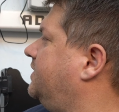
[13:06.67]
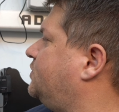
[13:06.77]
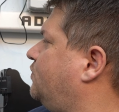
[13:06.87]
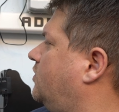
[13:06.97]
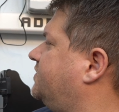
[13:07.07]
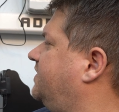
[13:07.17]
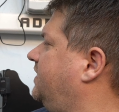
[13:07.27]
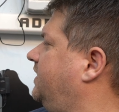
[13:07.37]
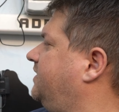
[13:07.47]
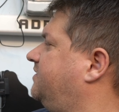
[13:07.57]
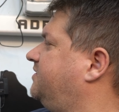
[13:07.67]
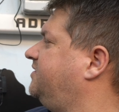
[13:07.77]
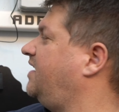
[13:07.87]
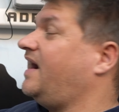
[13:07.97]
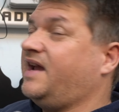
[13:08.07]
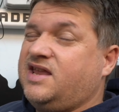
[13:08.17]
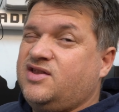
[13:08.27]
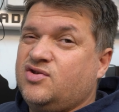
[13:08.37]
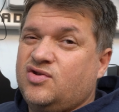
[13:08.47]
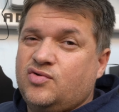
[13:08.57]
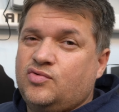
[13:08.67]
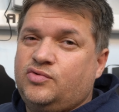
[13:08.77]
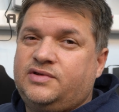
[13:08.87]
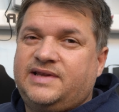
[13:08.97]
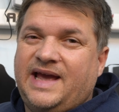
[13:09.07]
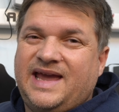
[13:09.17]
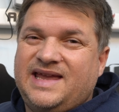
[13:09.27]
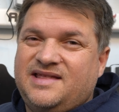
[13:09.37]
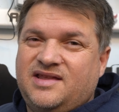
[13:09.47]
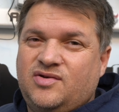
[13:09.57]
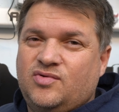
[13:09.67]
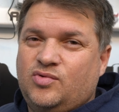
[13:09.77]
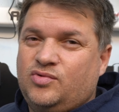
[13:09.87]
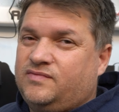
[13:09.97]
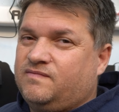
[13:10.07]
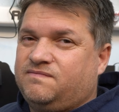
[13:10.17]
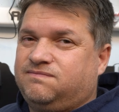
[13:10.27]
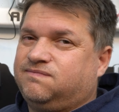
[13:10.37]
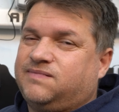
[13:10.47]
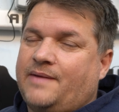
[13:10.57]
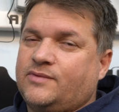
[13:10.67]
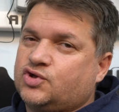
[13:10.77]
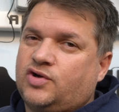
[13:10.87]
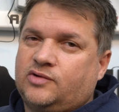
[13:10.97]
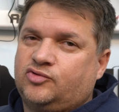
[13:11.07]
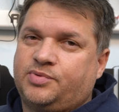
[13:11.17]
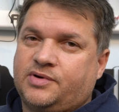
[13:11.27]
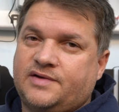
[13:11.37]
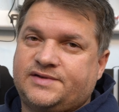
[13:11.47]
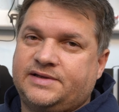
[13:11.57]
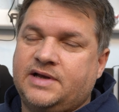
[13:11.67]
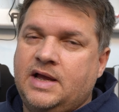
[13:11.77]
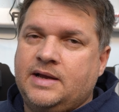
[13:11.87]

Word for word: This was the Tayniu, Tayniu, I'm not sure how to pronounce it.